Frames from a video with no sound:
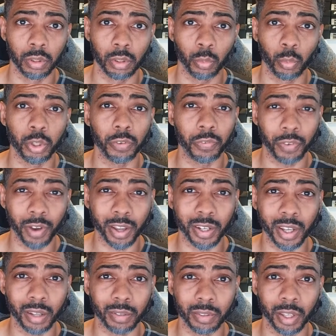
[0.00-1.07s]
when you find
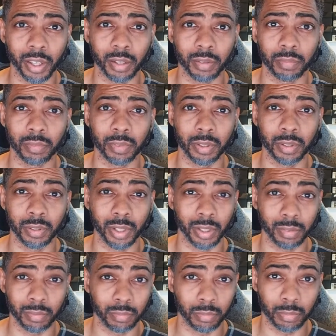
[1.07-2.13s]
out that
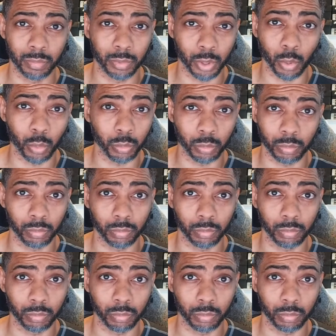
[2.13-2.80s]
they don't